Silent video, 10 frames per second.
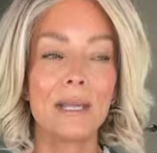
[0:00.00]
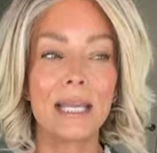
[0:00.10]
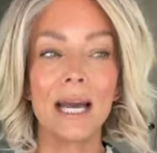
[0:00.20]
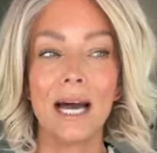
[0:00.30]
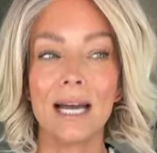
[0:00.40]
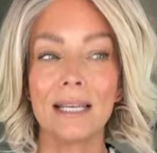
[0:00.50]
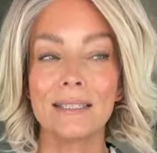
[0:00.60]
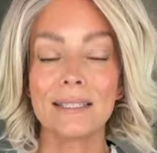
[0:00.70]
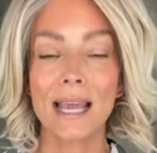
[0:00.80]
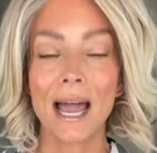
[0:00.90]

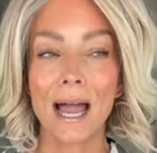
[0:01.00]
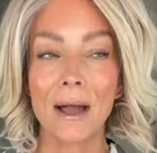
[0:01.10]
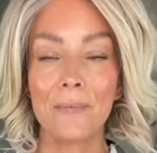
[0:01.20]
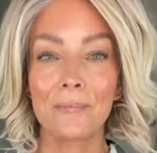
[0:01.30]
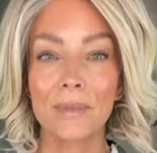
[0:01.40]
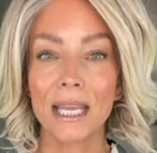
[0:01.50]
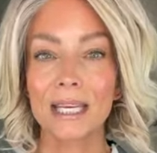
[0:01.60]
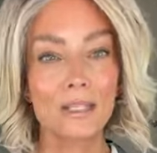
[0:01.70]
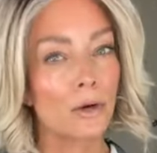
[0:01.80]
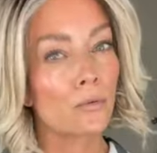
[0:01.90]
because um,
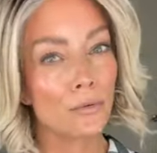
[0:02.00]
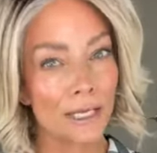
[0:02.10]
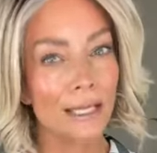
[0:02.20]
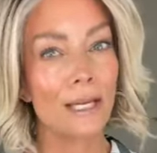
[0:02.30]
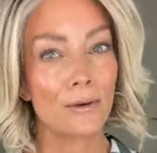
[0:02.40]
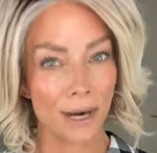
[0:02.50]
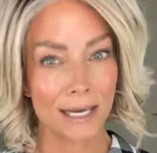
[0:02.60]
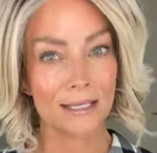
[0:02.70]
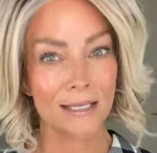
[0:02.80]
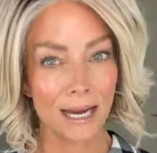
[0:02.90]
it is a really
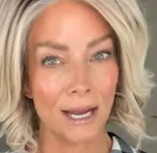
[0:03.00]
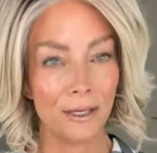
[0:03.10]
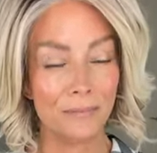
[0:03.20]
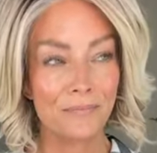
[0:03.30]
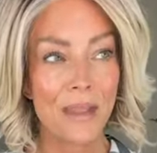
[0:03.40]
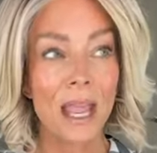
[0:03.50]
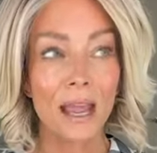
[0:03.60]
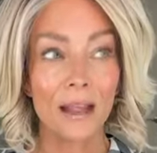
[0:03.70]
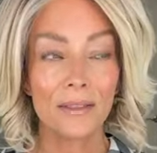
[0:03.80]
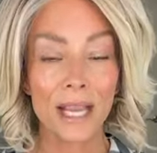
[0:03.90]
great style.
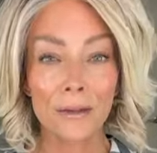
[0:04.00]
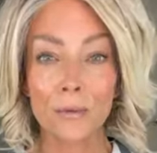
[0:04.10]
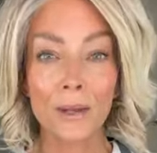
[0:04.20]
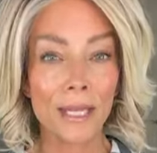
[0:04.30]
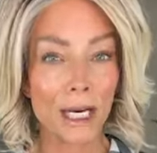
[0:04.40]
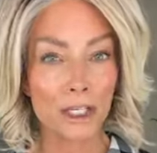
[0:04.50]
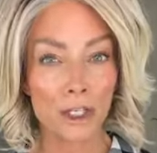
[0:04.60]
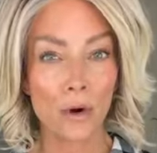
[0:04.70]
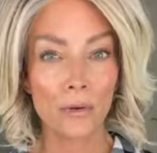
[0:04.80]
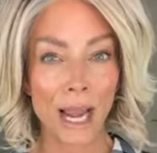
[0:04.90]
The other one that I
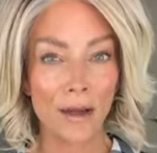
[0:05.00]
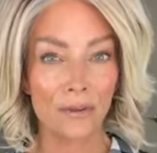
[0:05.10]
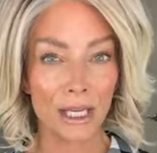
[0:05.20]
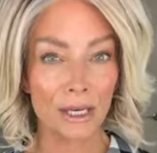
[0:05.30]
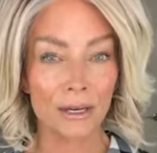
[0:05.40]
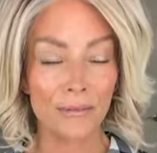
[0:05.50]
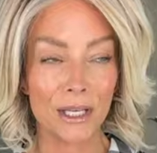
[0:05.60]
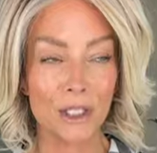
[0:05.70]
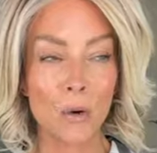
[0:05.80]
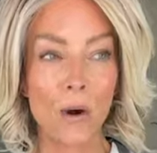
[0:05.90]
don't have here
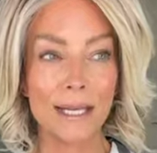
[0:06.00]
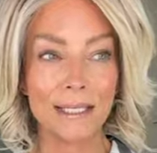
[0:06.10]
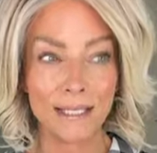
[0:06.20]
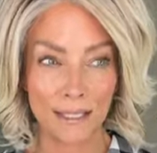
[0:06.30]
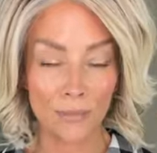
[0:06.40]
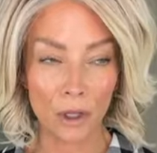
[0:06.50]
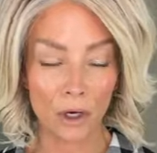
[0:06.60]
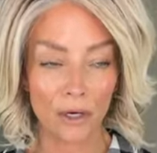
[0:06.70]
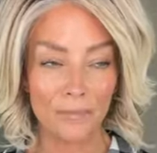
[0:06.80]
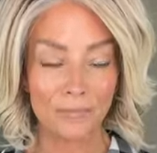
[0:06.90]
that's quite
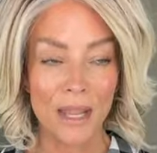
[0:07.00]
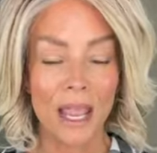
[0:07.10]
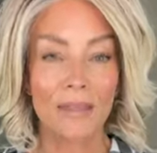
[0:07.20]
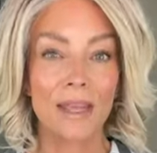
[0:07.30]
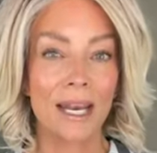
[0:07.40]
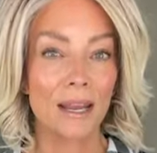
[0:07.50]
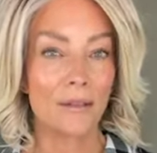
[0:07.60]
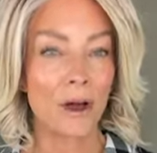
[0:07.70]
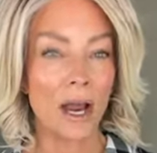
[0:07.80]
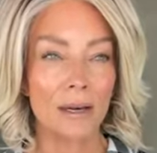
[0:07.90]
similar that I
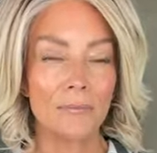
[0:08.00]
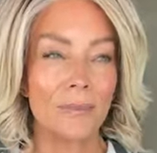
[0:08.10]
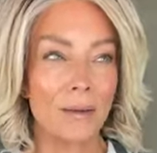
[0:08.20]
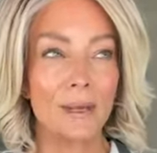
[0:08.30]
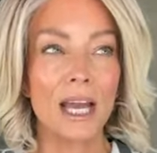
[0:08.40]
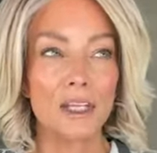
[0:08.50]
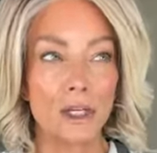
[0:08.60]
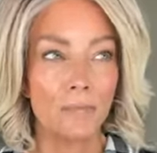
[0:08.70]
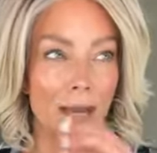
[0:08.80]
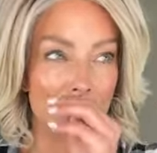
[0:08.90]
thought maybe I
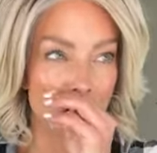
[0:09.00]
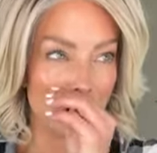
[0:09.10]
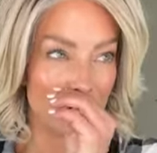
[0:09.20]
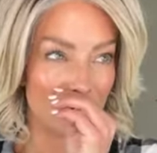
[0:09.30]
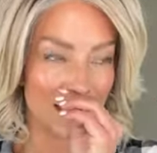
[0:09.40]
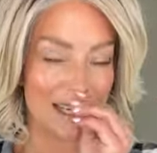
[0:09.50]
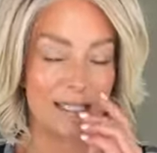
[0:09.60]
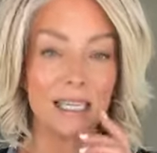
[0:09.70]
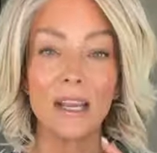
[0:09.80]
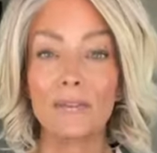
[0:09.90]
should mention
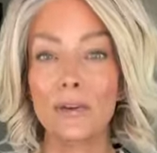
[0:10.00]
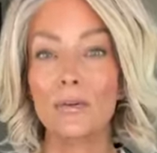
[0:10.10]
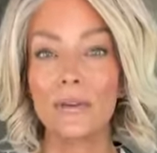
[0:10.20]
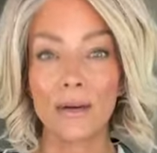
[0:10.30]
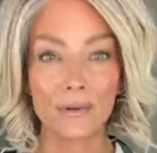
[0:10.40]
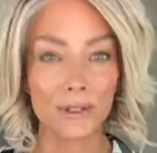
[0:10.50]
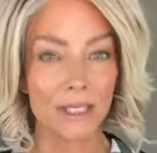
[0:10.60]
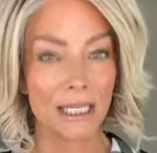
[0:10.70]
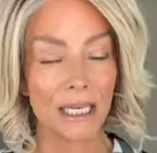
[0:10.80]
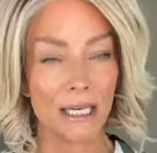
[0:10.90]
is if you've never
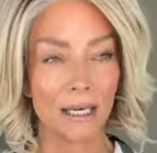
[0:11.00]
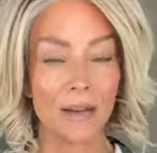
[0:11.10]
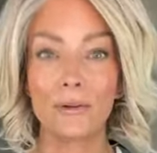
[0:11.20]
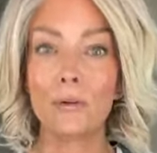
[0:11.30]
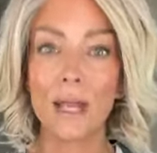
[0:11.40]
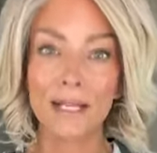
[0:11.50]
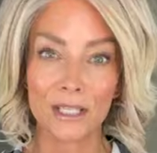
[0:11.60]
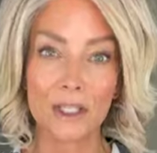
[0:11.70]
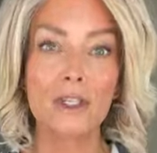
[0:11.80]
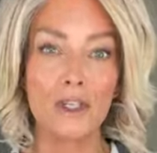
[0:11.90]
seen, if you
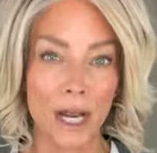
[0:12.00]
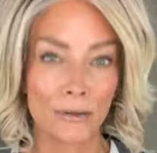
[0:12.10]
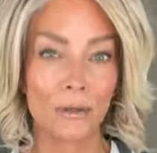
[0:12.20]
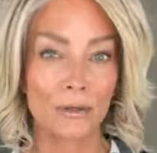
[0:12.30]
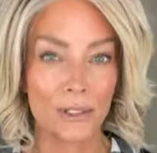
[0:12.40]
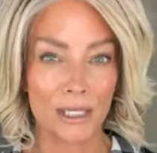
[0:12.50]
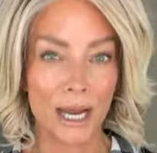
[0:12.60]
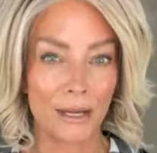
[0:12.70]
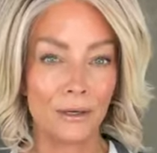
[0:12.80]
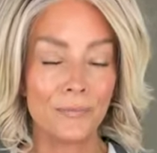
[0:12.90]
like this general
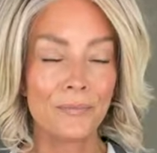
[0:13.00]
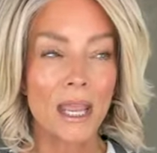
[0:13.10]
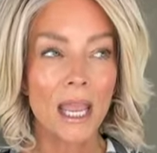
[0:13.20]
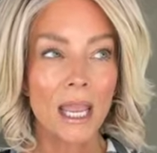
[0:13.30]
style,